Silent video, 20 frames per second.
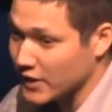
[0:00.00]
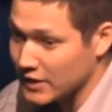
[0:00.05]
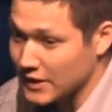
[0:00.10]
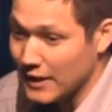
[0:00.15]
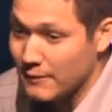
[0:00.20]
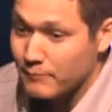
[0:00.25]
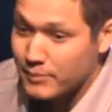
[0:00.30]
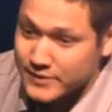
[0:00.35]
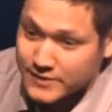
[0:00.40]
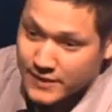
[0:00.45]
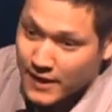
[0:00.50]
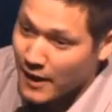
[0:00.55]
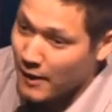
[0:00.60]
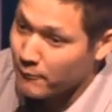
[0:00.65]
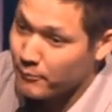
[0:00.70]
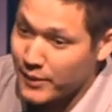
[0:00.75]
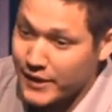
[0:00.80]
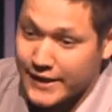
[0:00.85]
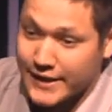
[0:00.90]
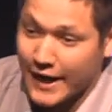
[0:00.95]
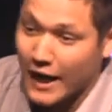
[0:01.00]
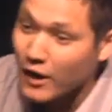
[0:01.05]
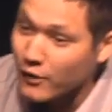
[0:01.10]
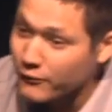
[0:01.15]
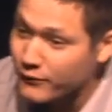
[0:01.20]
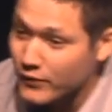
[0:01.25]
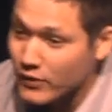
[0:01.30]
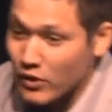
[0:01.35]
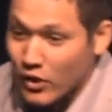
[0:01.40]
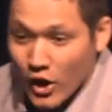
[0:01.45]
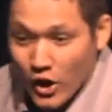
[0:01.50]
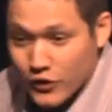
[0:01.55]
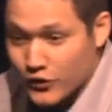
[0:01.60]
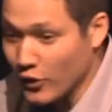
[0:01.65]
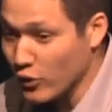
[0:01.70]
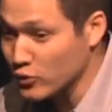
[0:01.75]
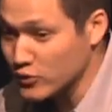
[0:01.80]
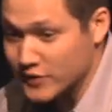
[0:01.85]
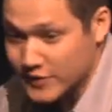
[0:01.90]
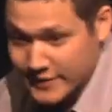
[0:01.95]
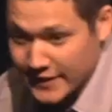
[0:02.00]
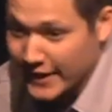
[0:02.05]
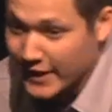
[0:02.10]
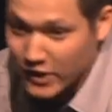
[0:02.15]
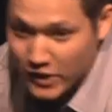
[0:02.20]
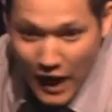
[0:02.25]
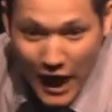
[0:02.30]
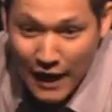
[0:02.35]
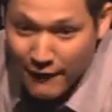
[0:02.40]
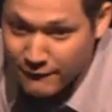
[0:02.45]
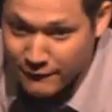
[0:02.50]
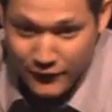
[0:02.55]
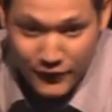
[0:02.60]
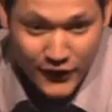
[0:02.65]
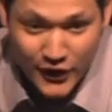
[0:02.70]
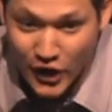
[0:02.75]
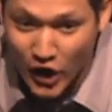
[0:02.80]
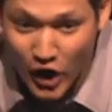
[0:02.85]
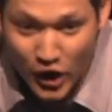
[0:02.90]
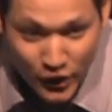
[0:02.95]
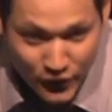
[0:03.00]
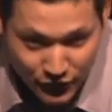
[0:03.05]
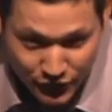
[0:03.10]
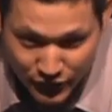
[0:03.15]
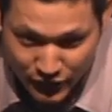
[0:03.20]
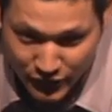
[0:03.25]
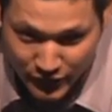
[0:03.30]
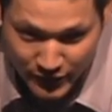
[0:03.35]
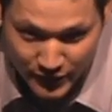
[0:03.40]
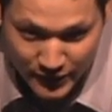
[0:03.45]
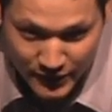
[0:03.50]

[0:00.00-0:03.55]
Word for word: Columbus, be careful, don't sail off the earth.